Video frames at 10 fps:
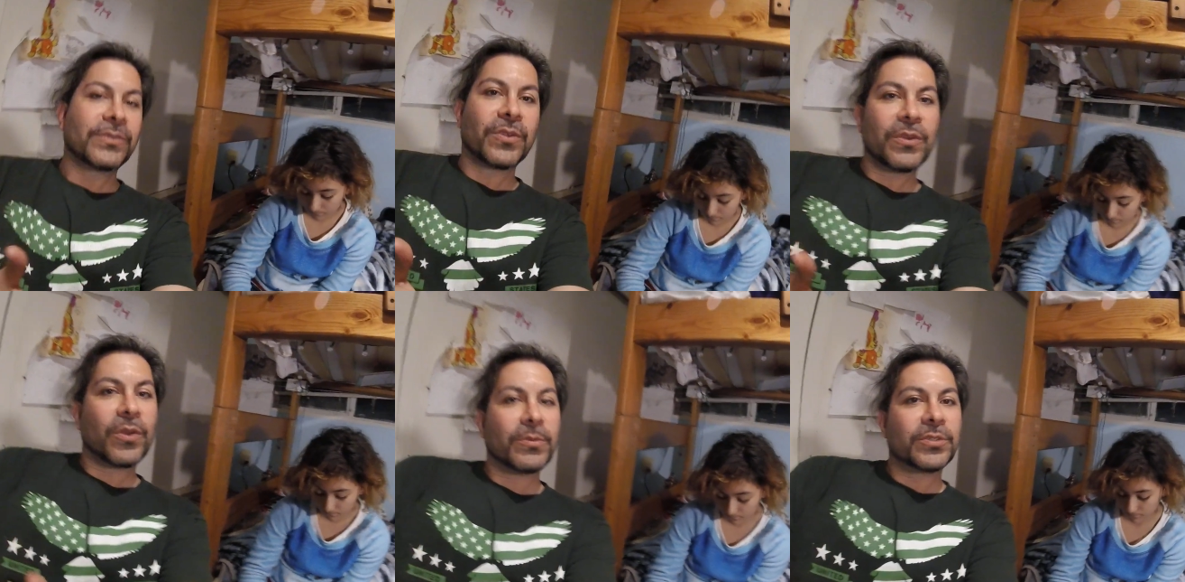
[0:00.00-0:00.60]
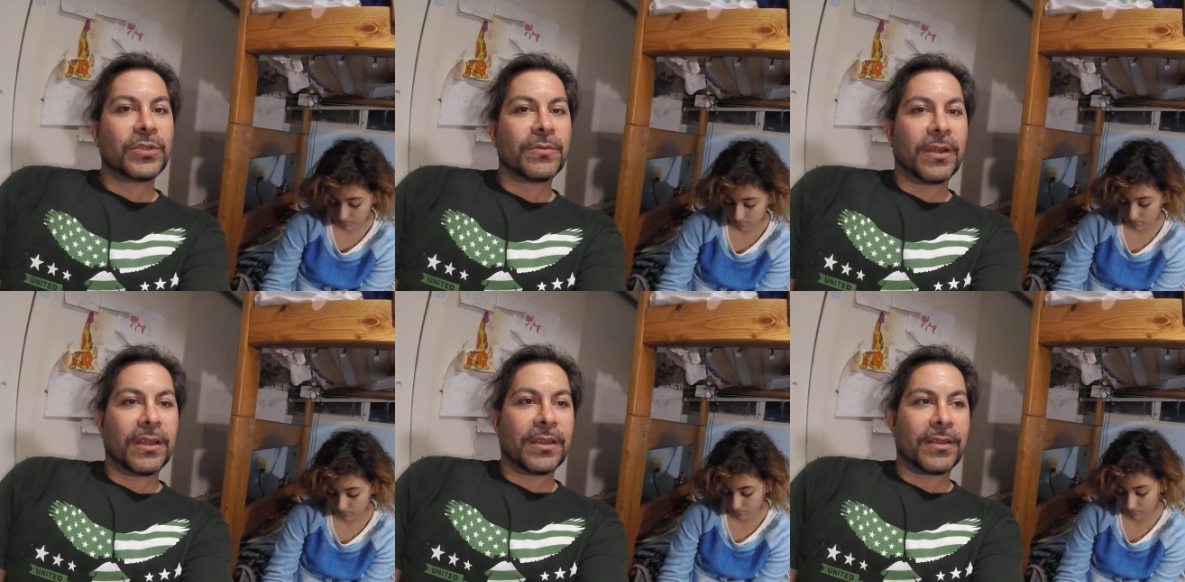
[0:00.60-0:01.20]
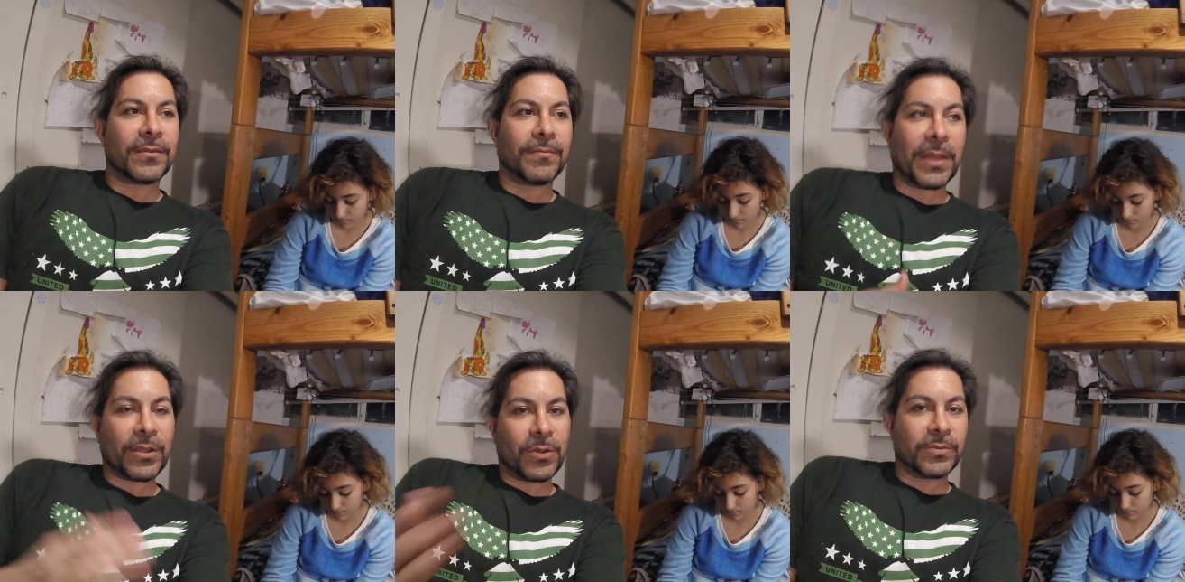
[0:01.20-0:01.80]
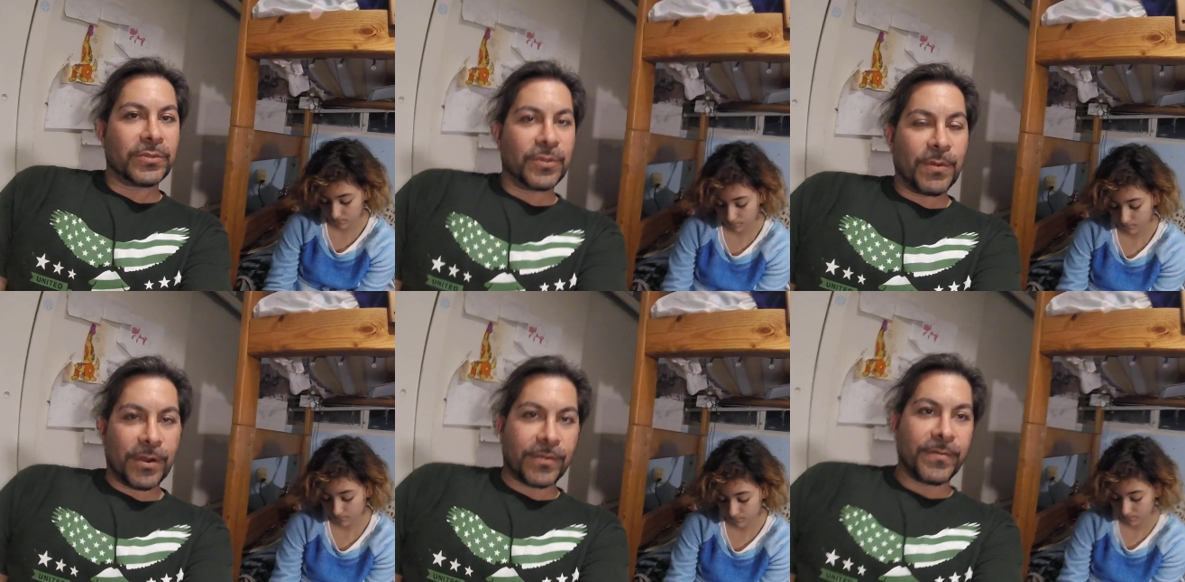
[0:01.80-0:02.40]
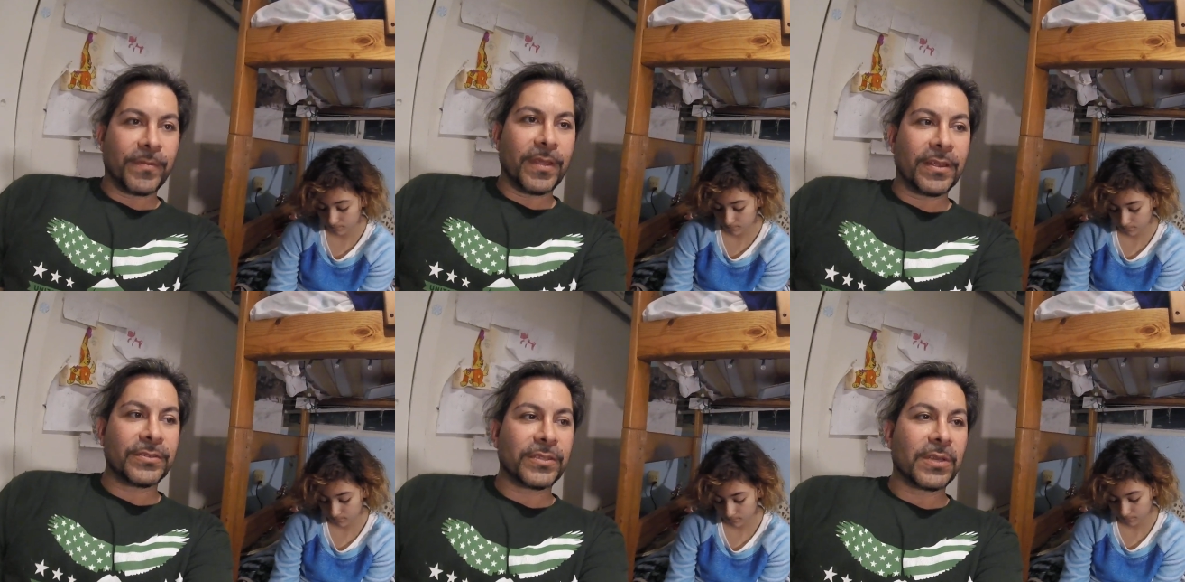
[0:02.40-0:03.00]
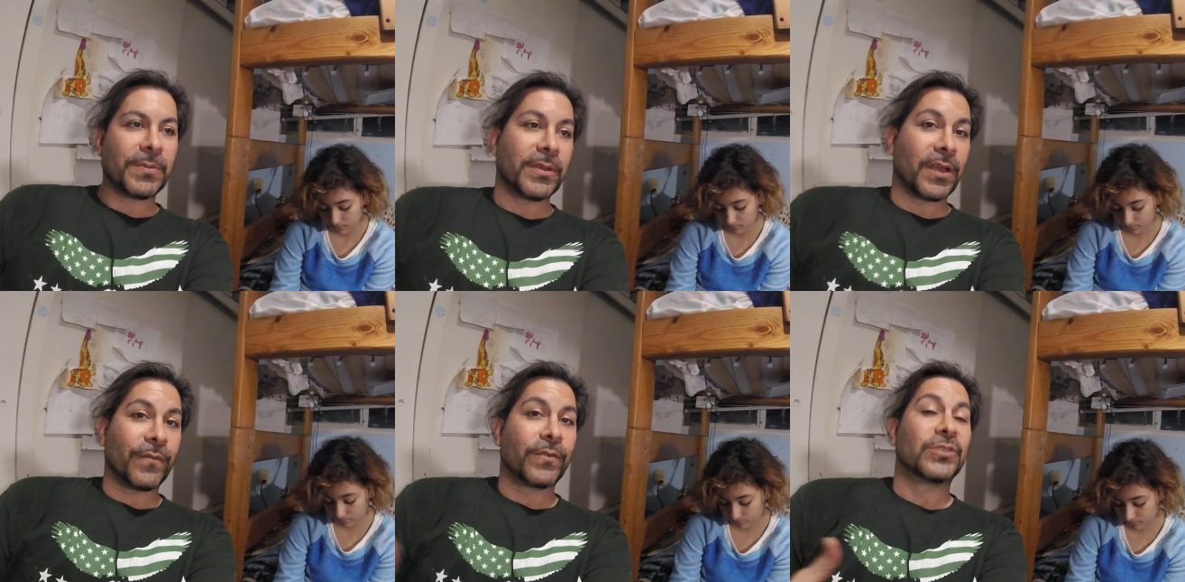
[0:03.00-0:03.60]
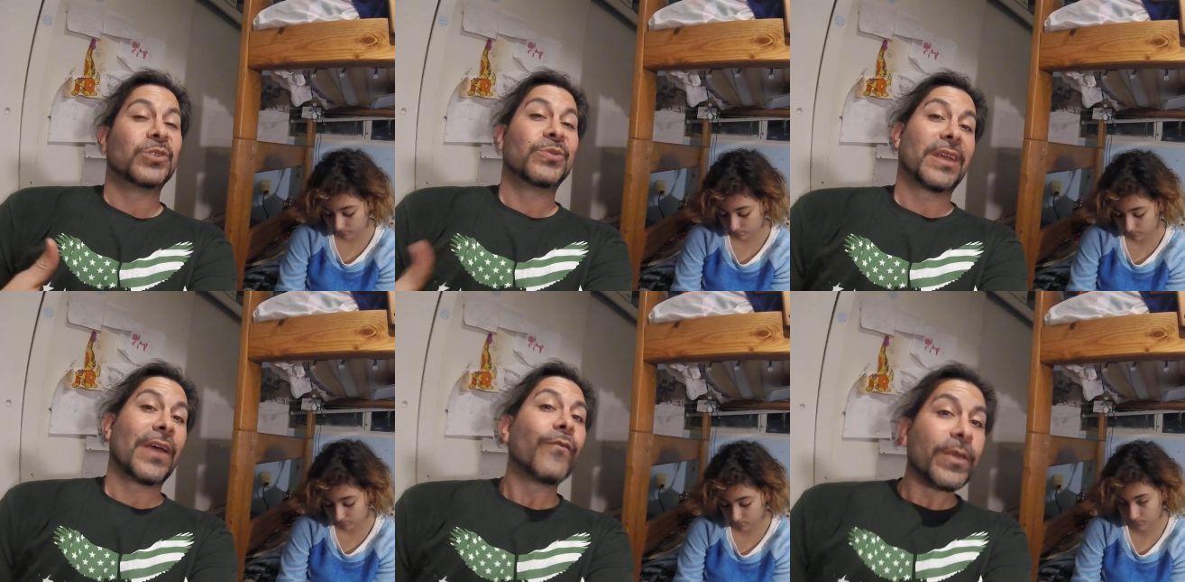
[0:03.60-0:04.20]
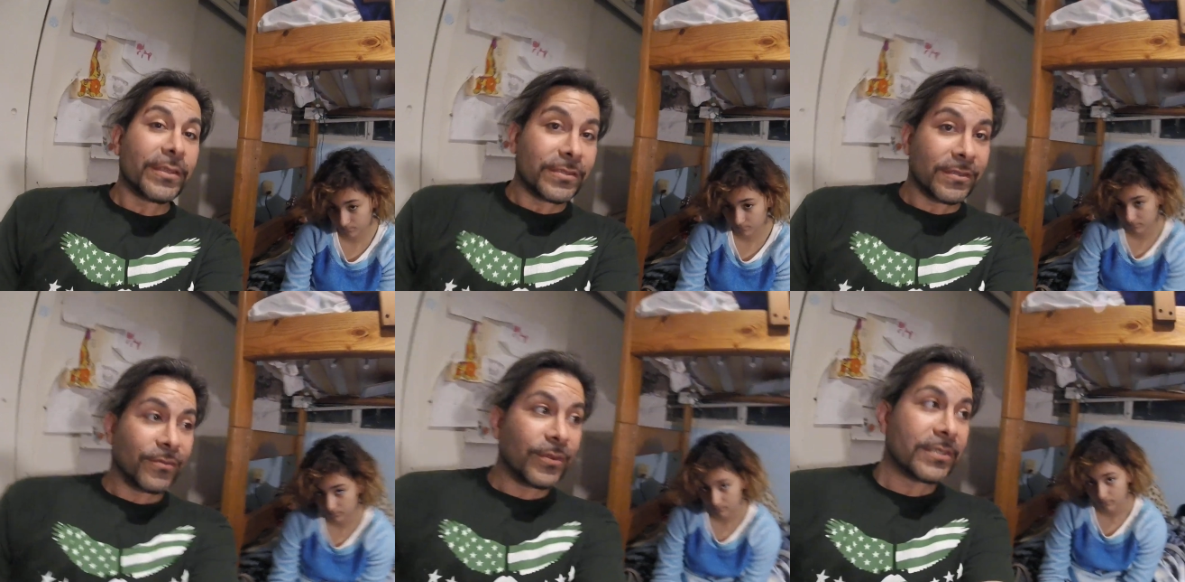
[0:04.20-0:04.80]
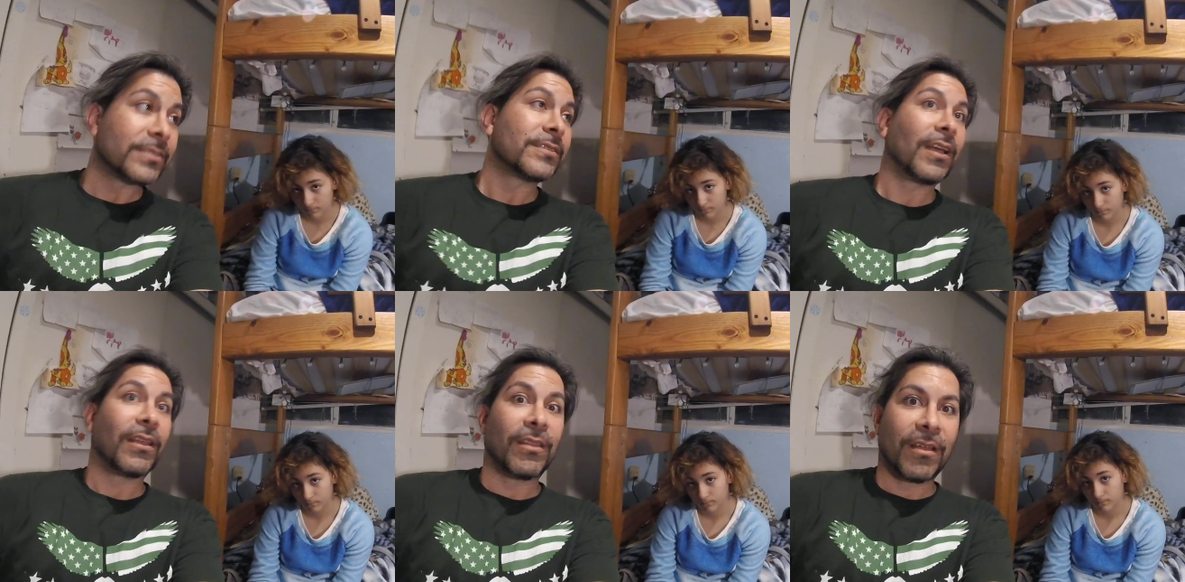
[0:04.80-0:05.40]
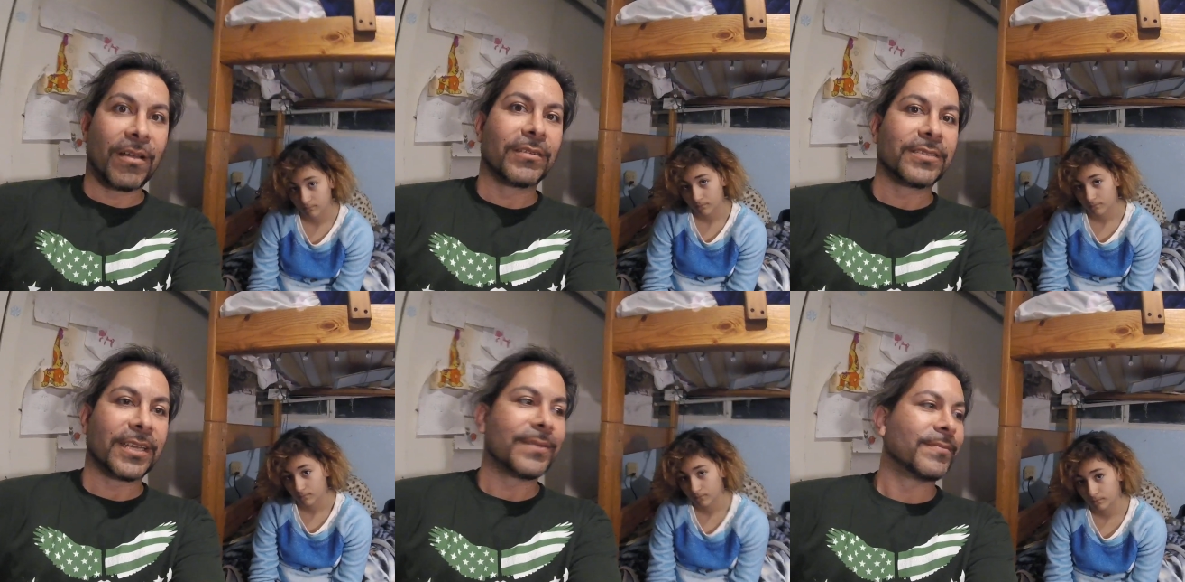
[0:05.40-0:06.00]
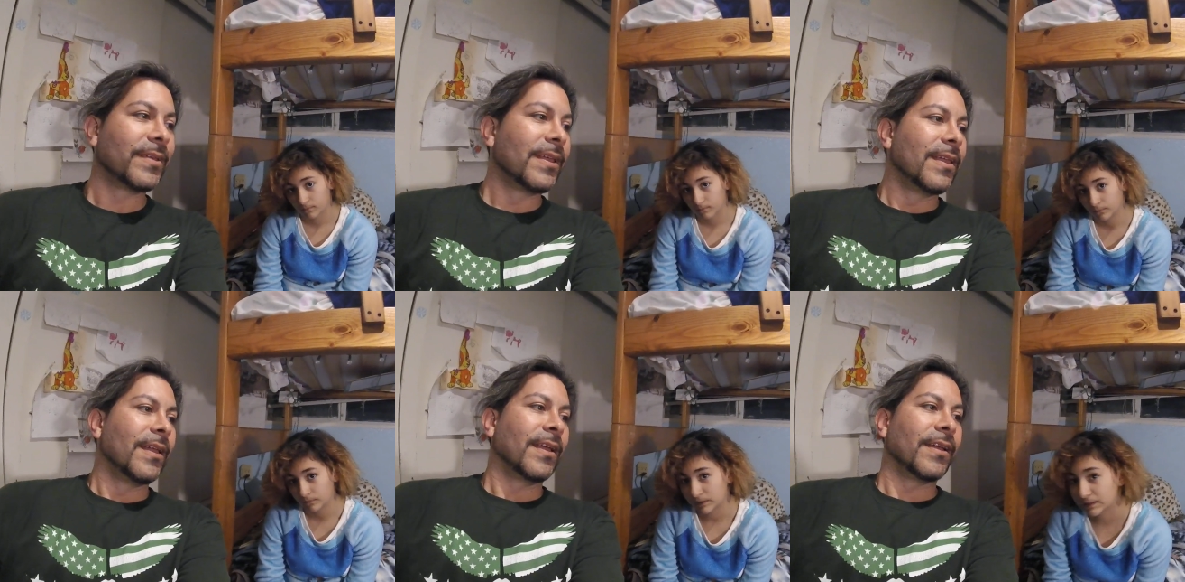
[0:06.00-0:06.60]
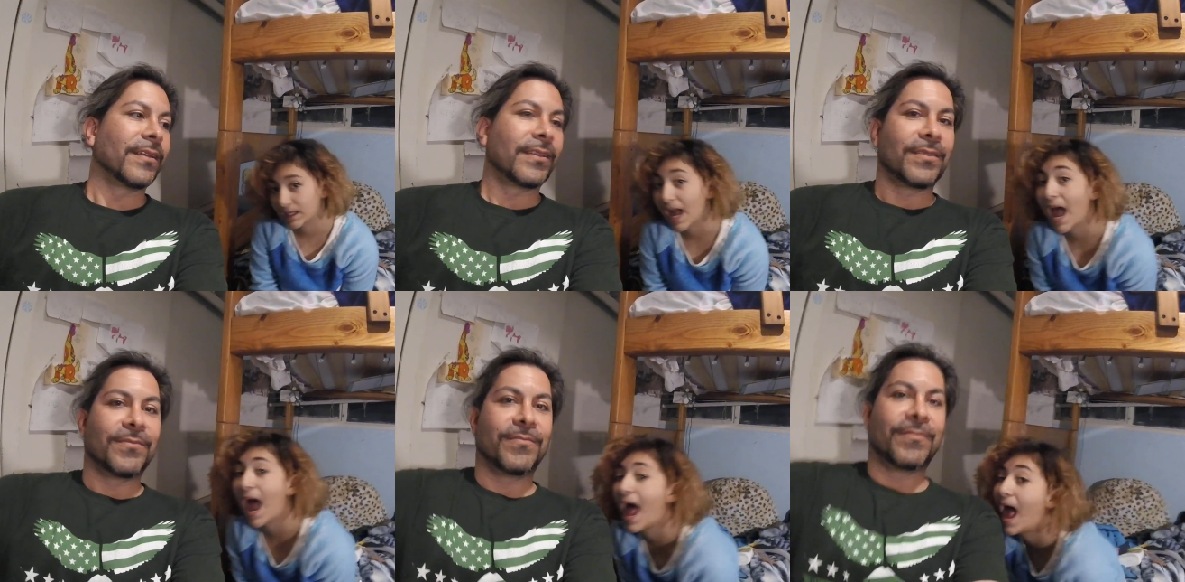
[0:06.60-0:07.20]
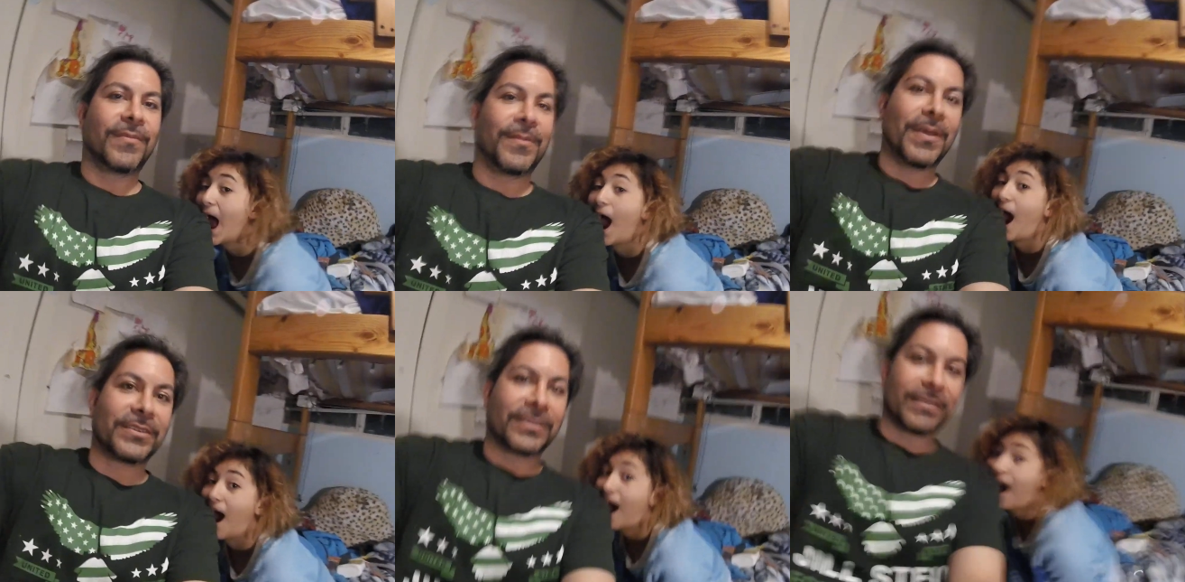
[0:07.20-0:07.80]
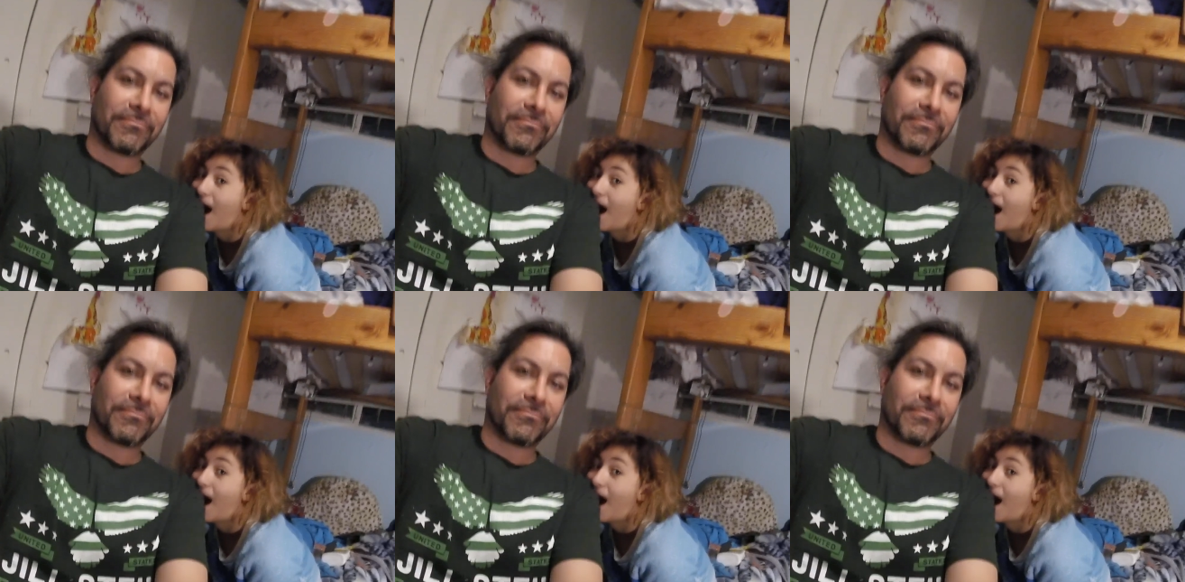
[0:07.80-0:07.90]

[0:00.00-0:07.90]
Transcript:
Speaker 1: is going home to her, uh, back home tomorrow, and she's going to be gone for two and a half weeks, which is a long time. Uh, can you imagine that?